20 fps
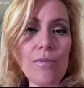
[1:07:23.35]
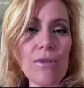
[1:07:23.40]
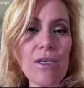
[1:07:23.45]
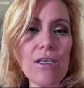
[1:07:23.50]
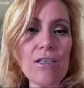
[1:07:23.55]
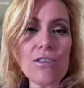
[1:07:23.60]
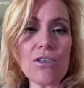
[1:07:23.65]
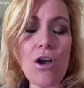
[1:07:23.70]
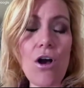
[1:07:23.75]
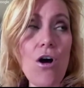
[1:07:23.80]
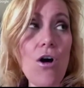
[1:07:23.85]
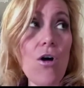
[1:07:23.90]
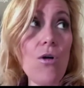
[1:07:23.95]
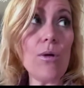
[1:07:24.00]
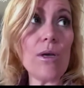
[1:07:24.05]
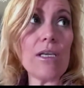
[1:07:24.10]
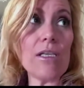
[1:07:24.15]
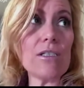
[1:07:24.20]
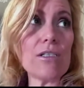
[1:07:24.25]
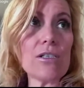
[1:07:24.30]
He's
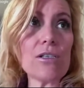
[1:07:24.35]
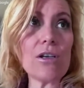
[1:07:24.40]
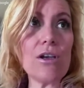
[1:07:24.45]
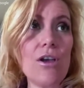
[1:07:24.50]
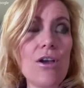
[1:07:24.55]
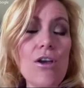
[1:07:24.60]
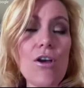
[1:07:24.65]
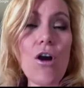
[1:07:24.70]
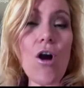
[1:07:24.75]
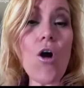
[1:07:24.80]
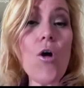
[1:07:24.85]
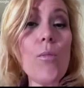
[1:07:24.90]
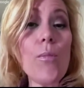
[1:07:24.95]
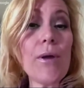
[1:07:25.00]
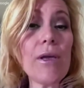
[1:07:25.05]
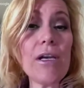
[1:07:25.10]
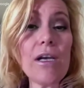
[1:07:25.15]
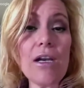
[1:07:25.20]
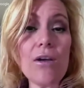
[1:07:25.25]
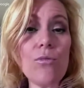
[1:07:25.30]
always
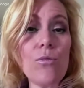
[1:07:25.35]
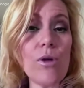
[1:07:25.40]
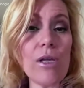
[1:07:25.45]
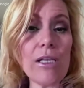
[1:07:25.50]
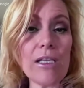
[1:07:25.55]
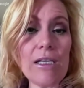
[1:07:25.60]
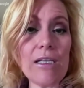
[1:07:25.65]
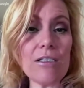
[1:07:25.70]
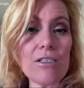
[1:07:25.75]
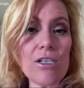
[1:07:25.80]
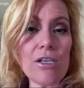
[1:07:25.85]
open and willing